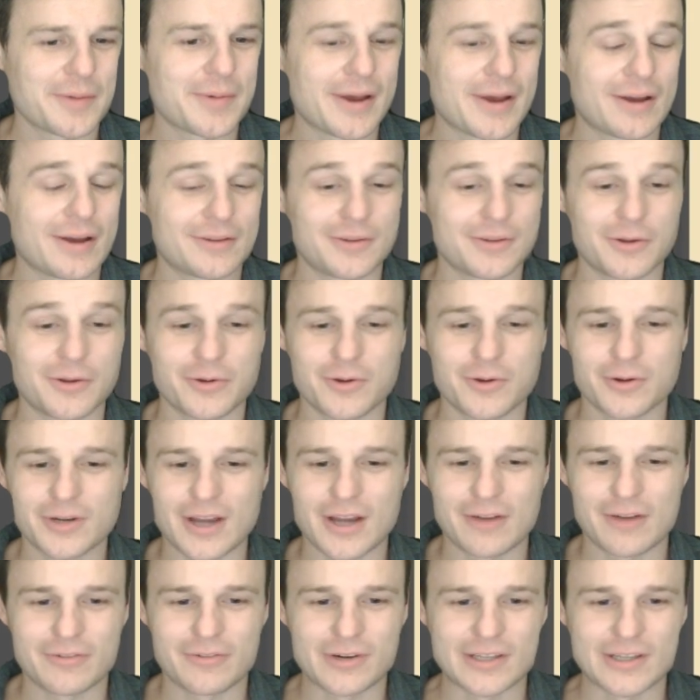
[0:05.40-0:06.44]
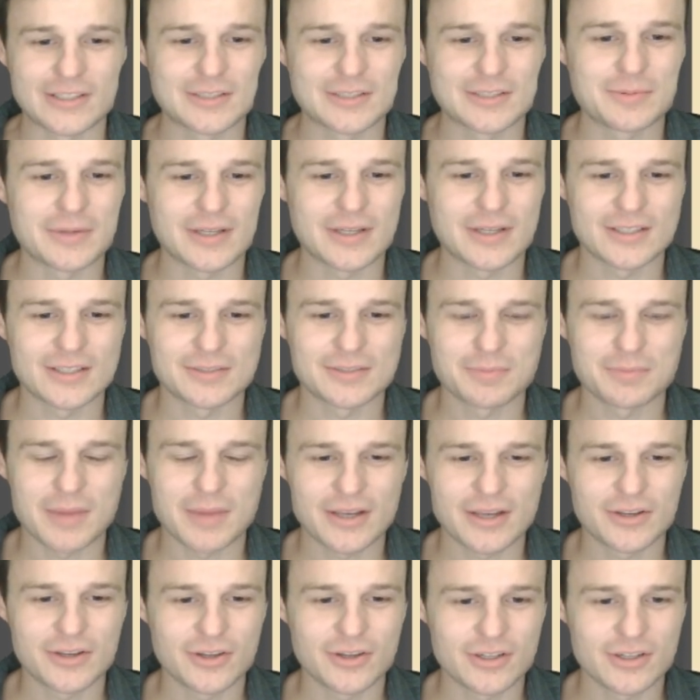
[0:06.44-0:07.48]
about low code governance because
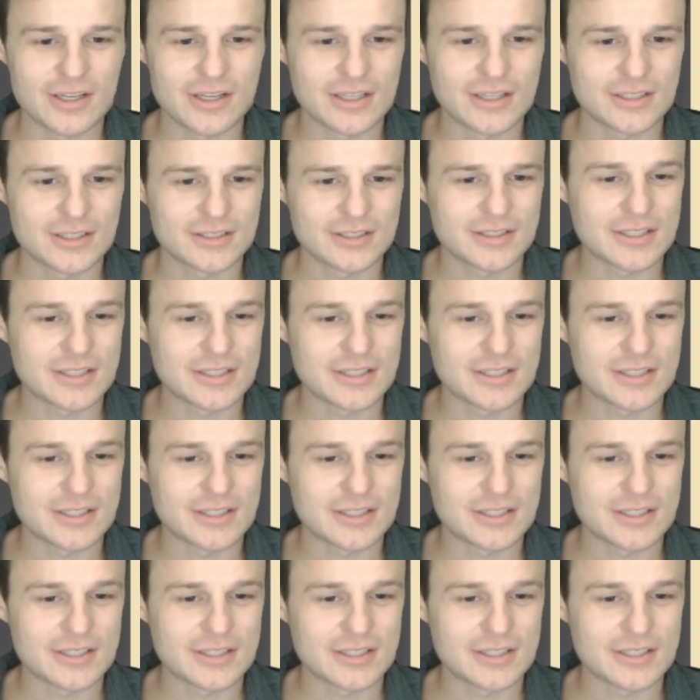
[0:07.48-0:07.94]
my goodness,